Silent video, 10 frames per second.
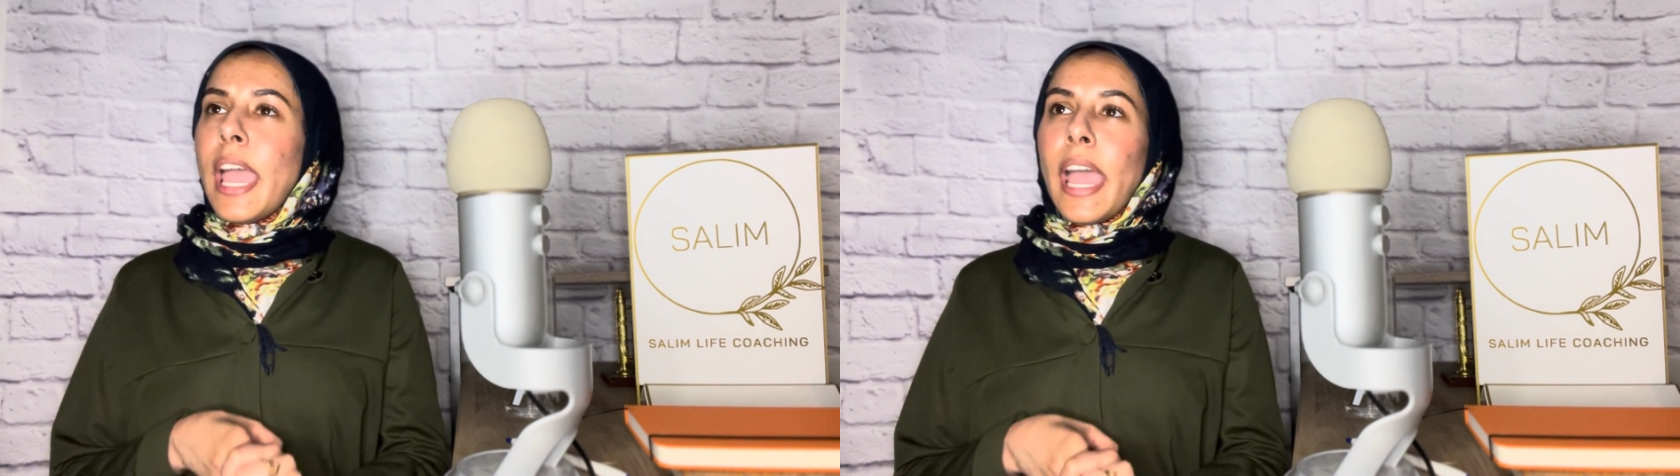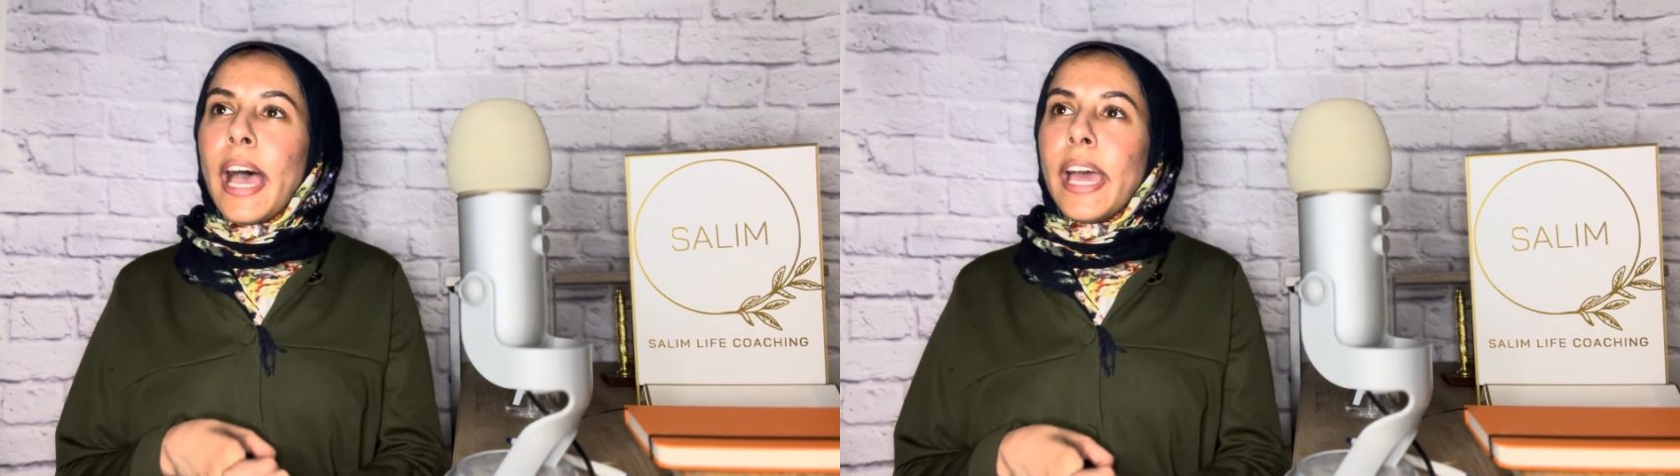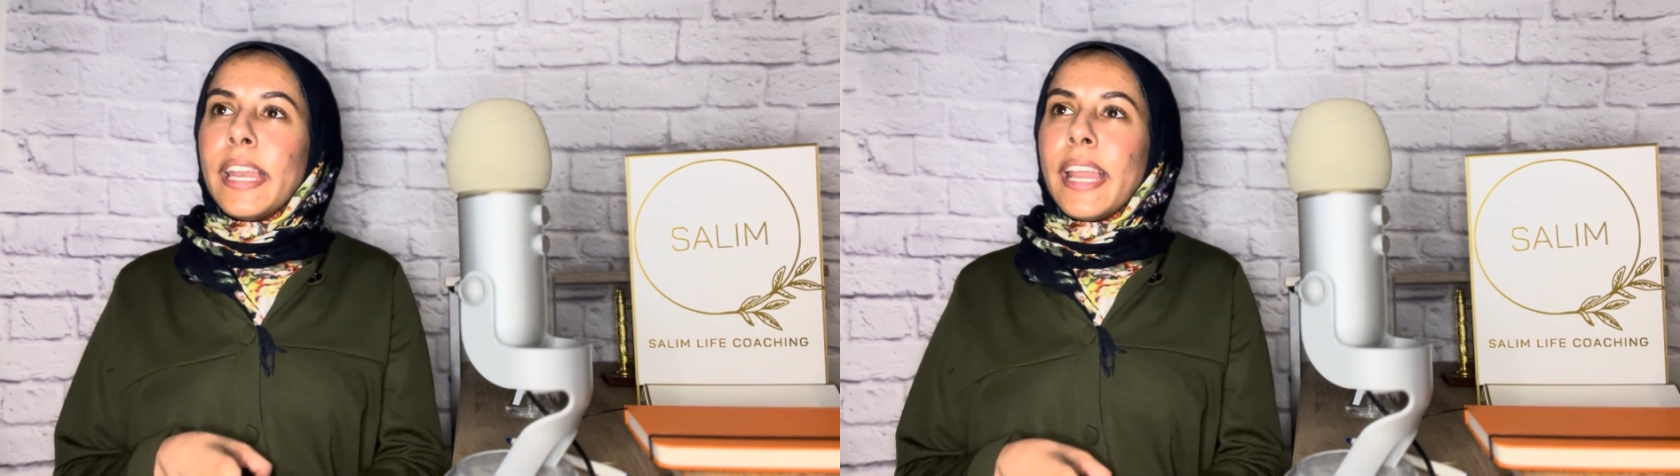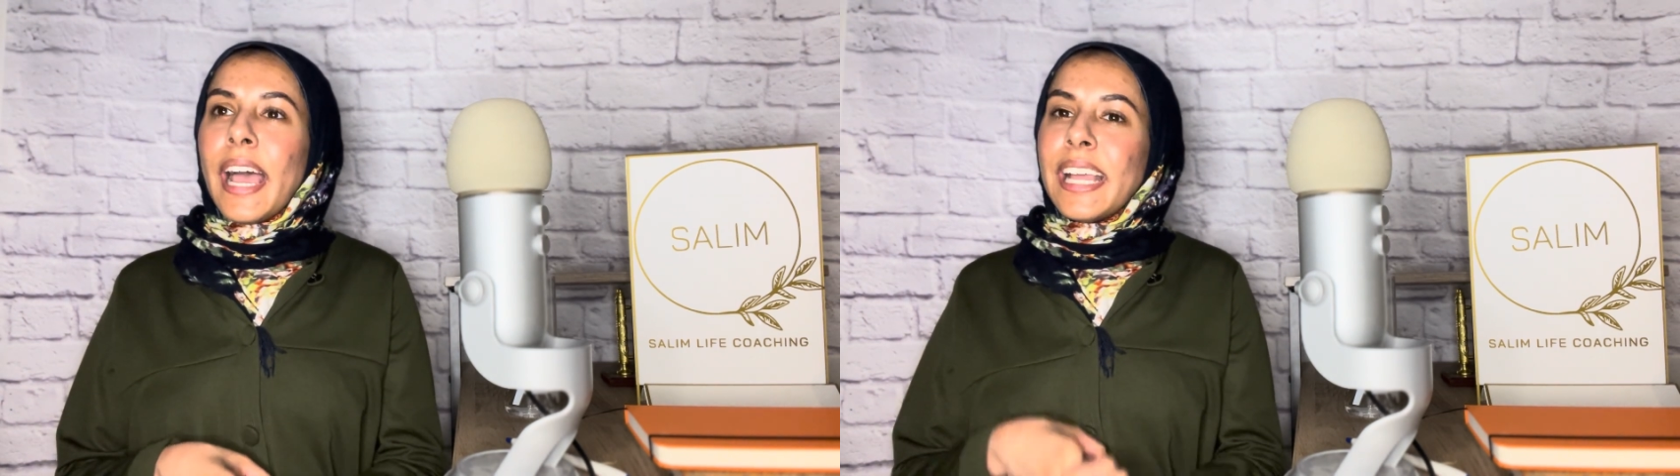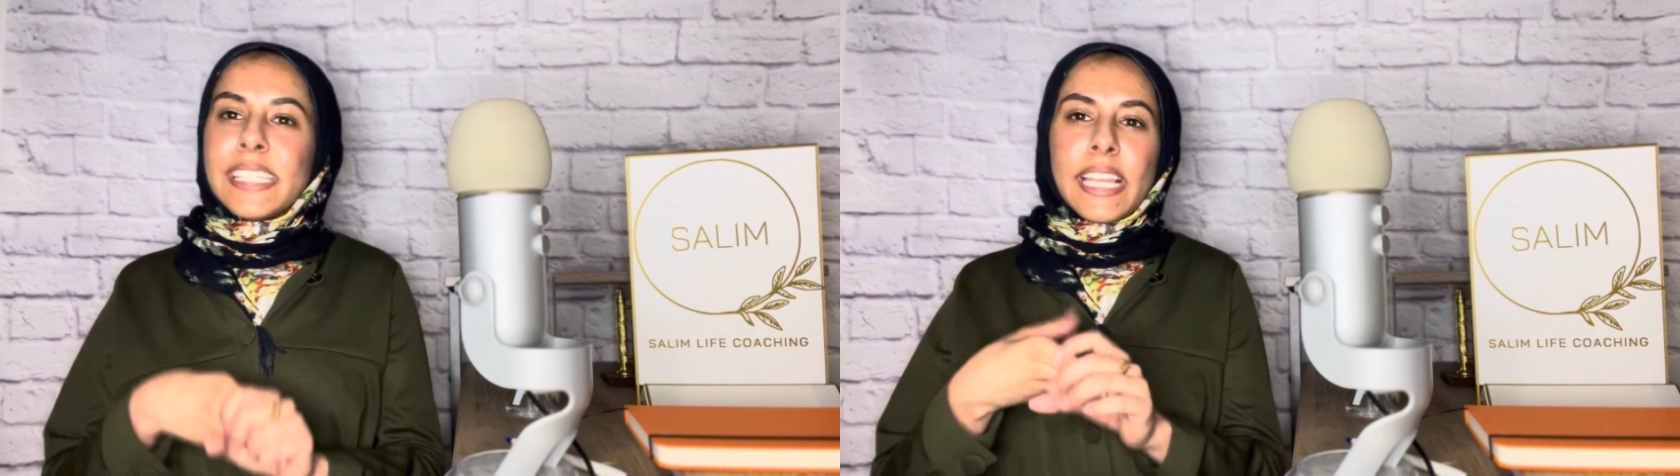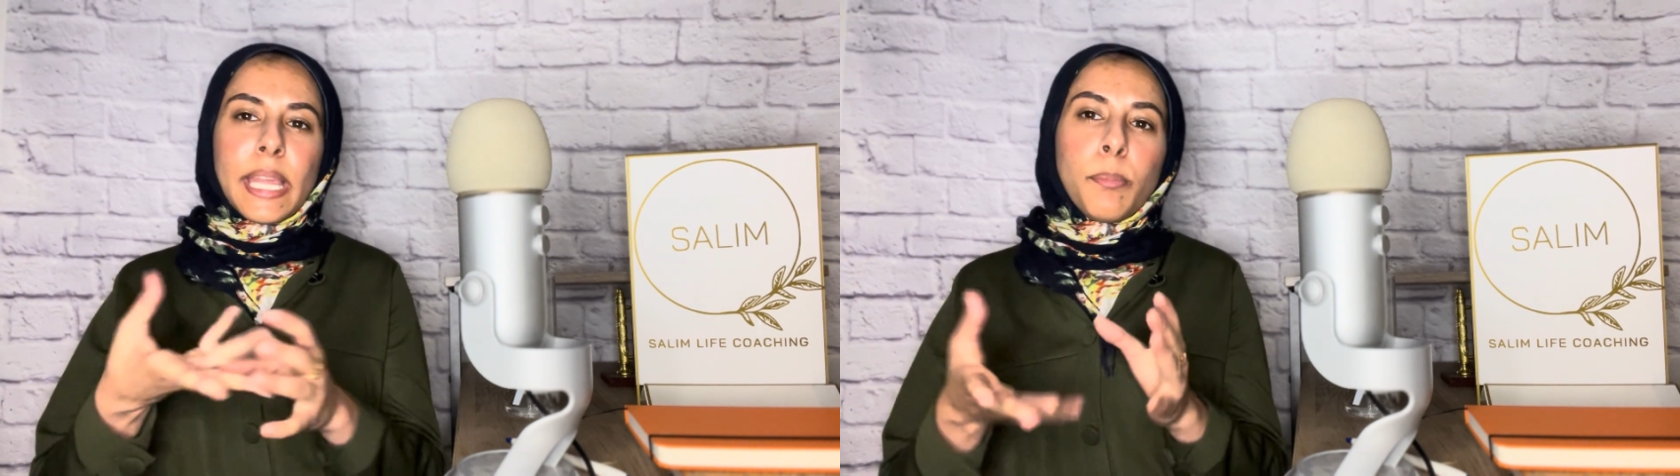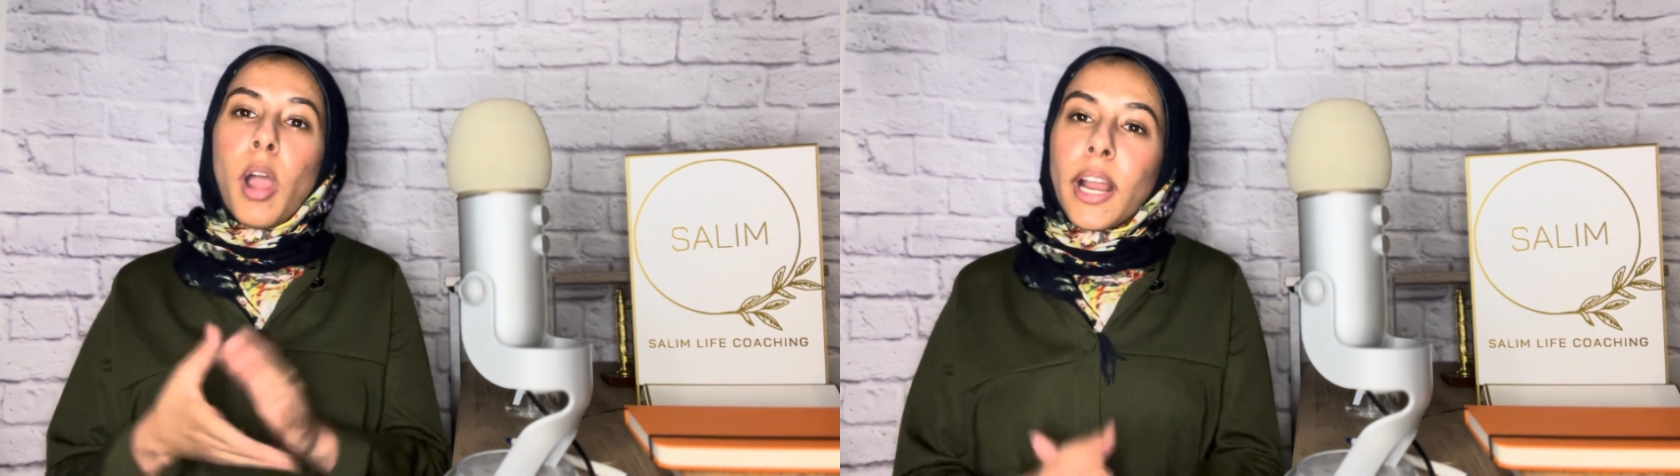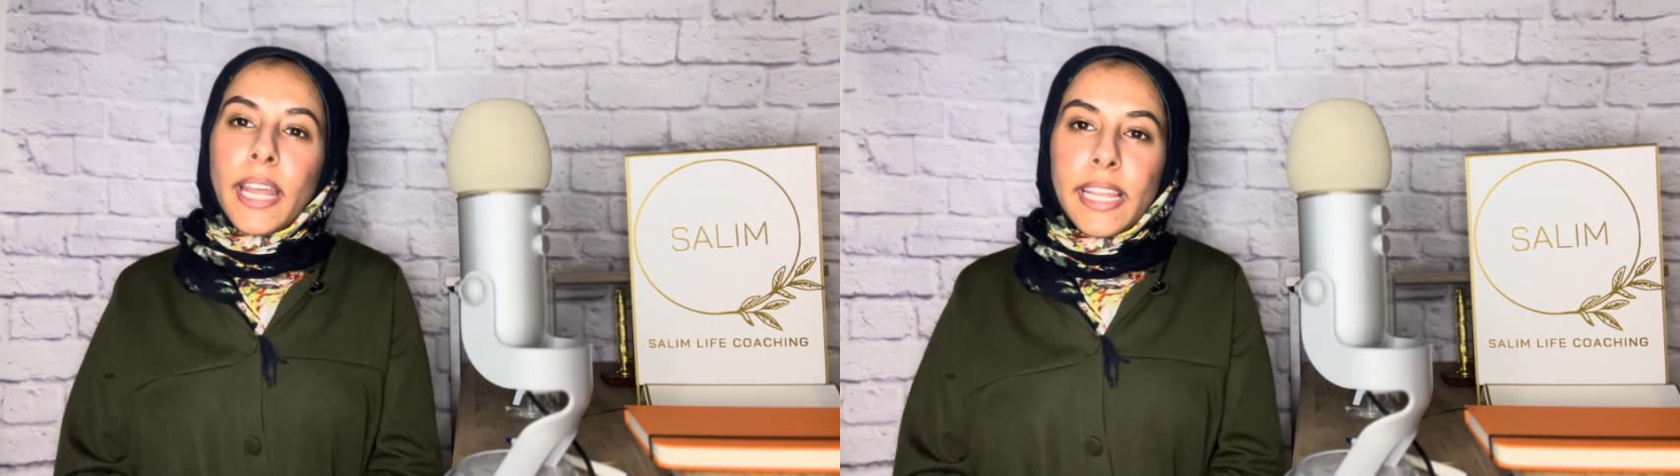And I said like
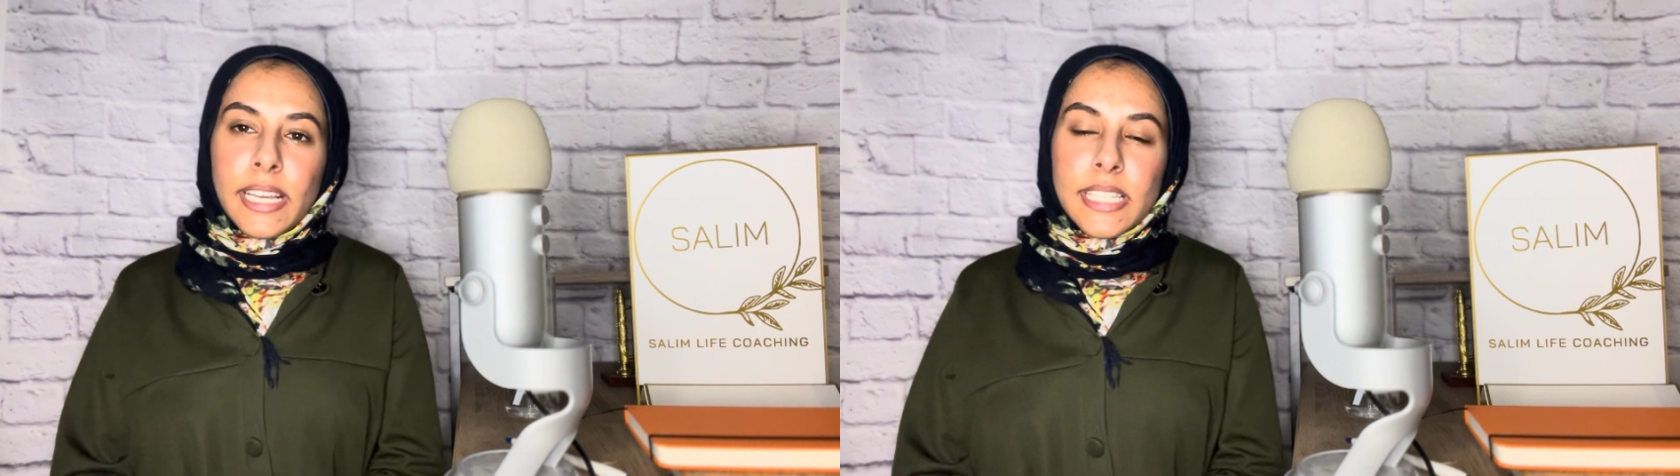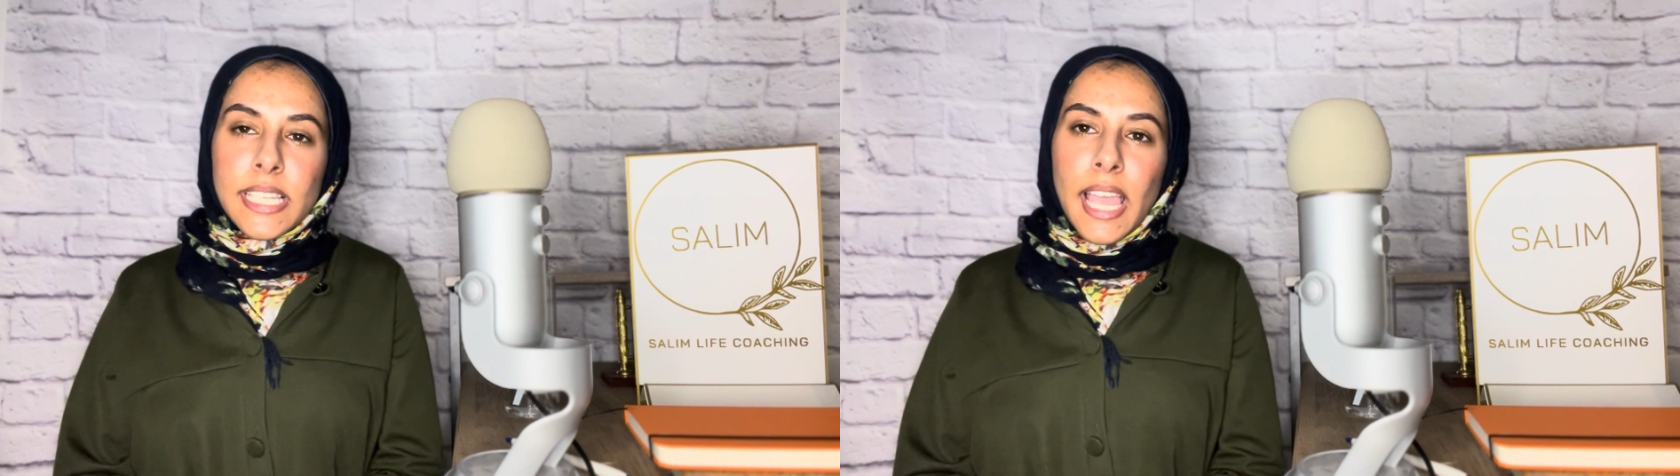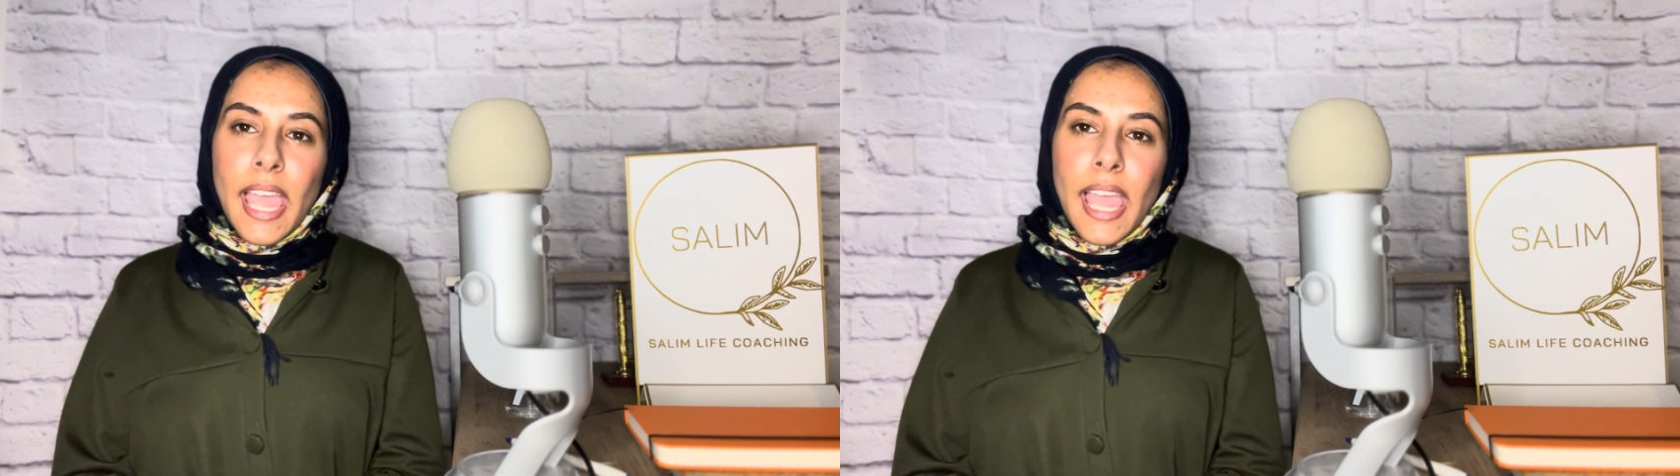proctitis.